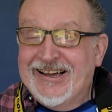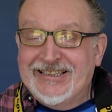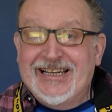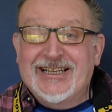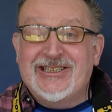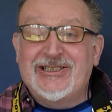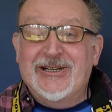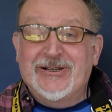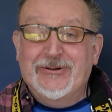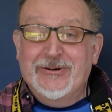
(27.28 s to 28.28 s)
Yes,
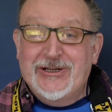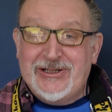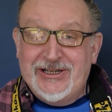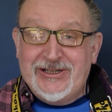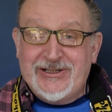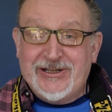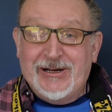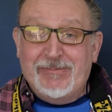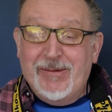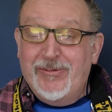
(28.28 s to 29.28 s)
Chris is,
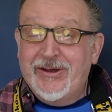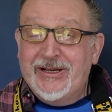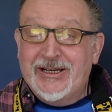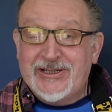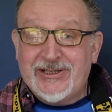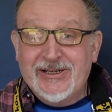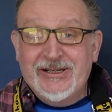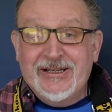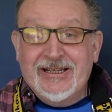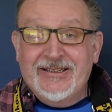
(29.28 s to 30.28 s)
my brother is
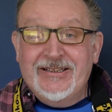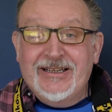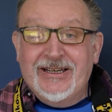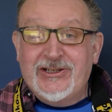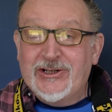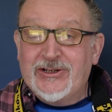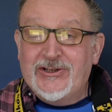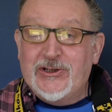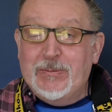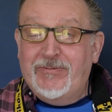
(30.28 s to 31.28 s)
just
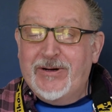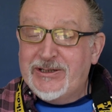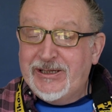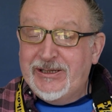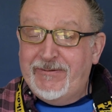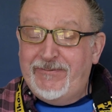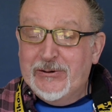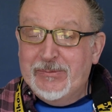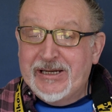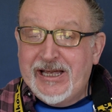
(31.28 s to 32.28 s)
supervising the
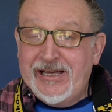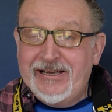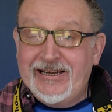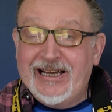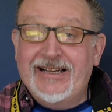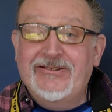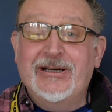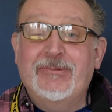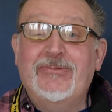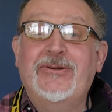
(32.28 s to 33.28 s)
filming here and
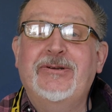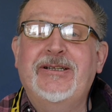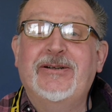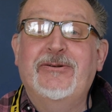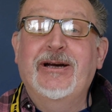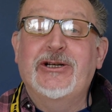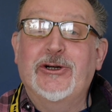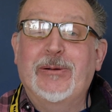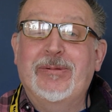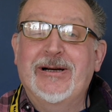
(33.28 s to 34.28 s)
doing a great
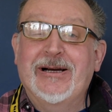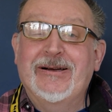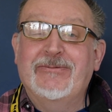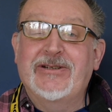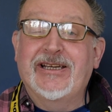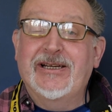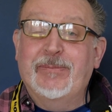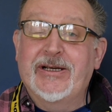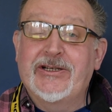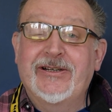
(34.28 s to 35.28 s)
job, taking a
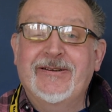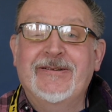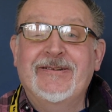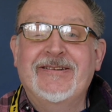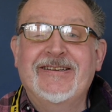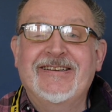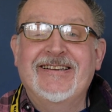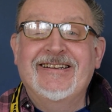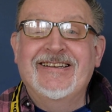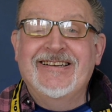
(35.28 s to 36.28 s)
piss. Yes,
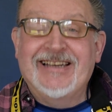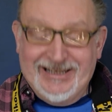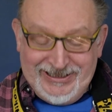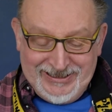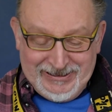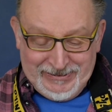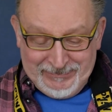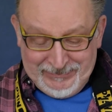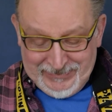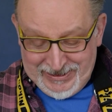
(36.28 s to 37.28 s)
that's
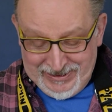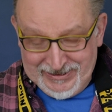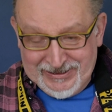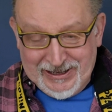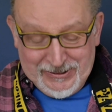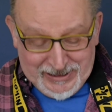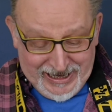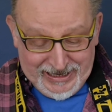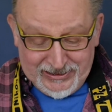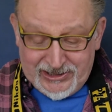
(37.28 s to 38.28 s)
me. Yeah.
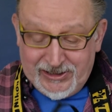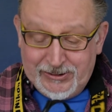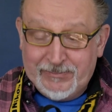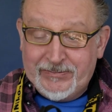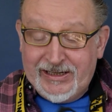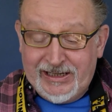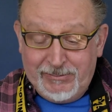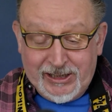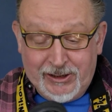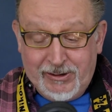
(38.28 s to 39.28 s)
Okay, so here
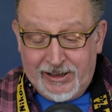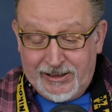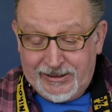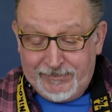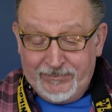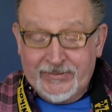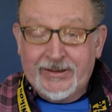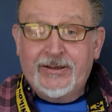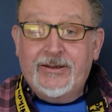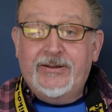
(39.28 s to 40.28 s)
we go.
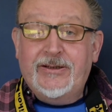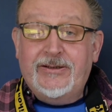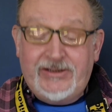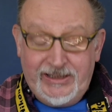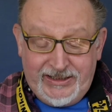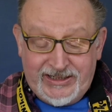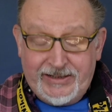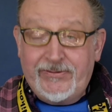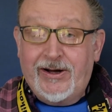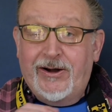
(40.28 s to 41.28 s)
The
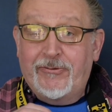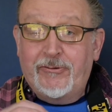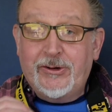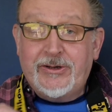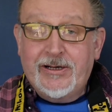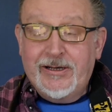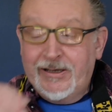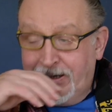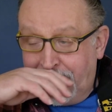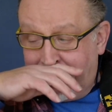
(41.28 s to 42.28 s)
D700,
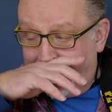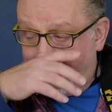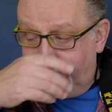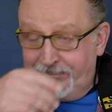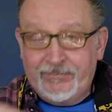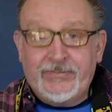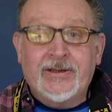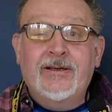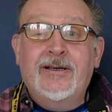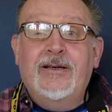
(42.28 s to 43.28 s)
a
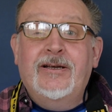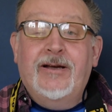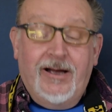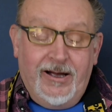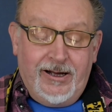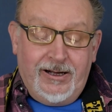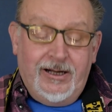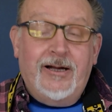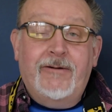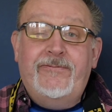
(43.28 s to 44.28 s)

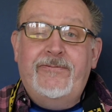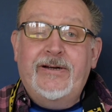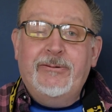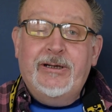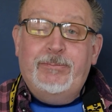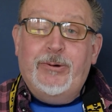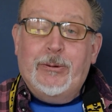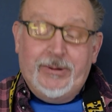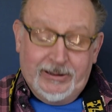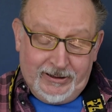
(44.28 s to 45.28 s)
very
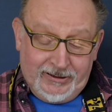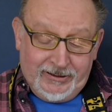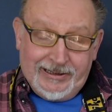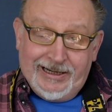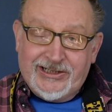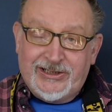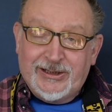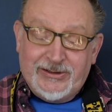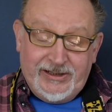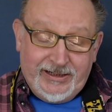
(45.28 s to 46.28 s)
popular
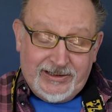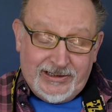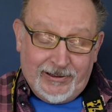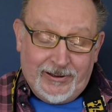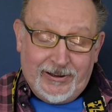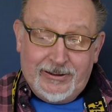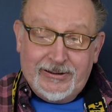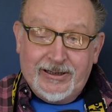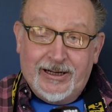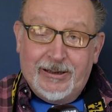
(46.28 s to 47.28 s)
classic DSLR.
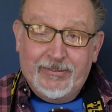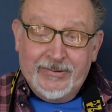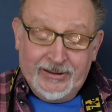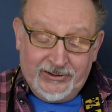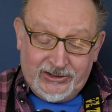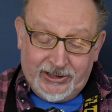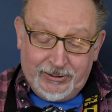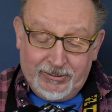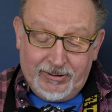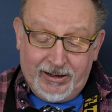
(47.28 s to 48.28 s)

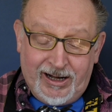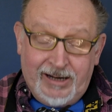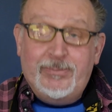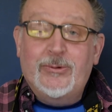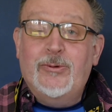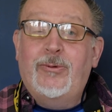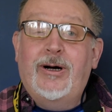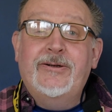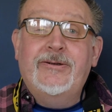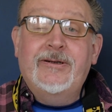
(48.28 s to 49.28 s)
So I bought
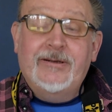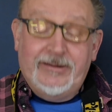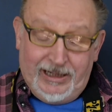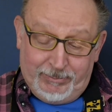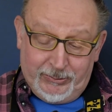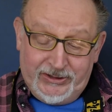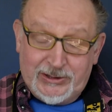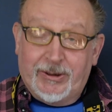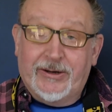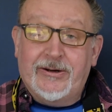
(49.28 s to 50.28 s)

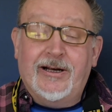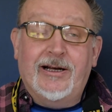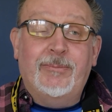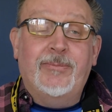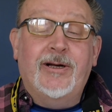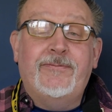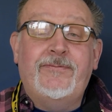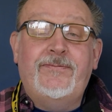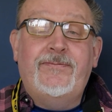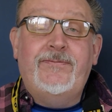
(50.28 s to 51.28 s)
this one a
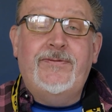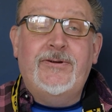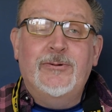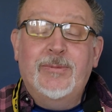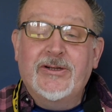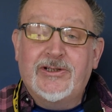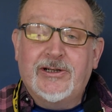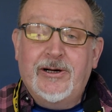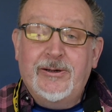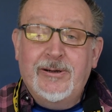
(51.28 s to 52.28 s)
few months
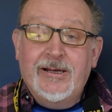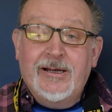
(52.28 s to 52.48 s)
ago.